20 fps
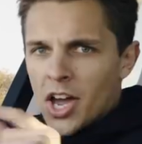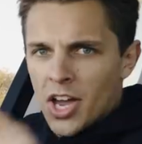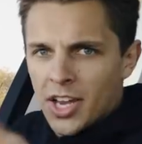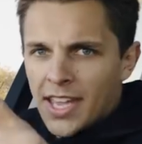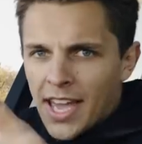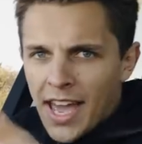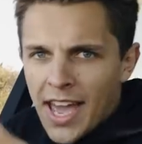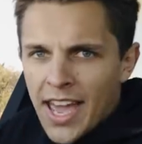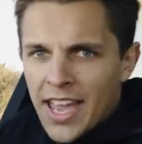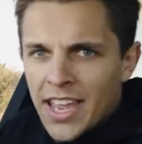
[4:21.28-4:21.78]

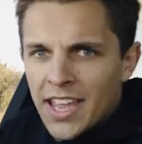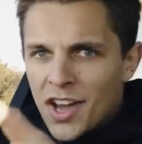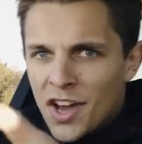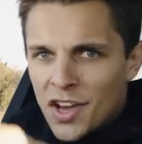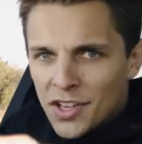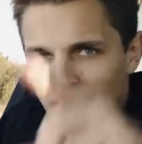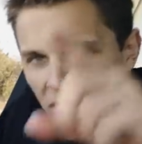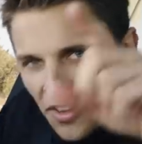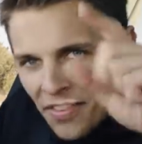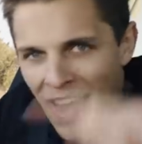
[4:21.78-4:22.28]
Okay,
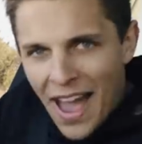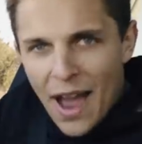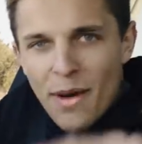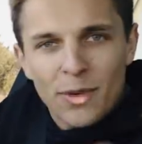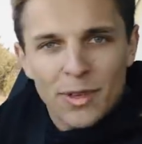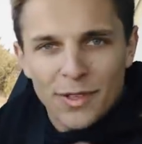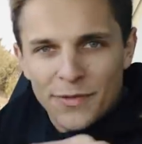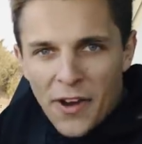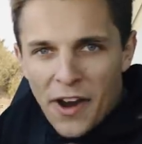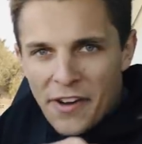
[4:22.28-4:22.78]
so that
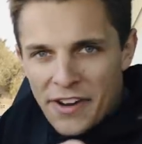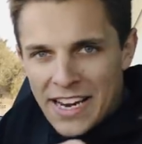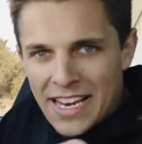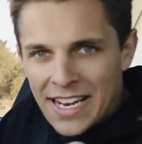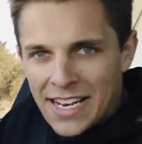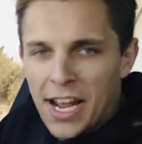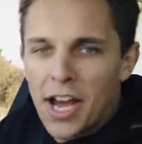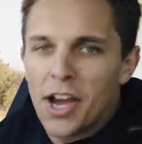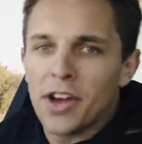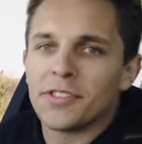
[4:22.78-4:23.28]
was very
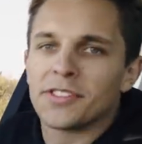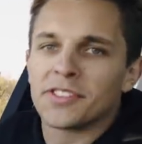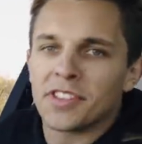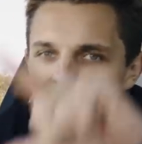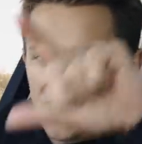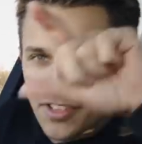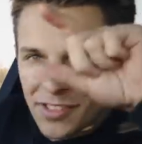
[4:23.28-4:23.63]
close.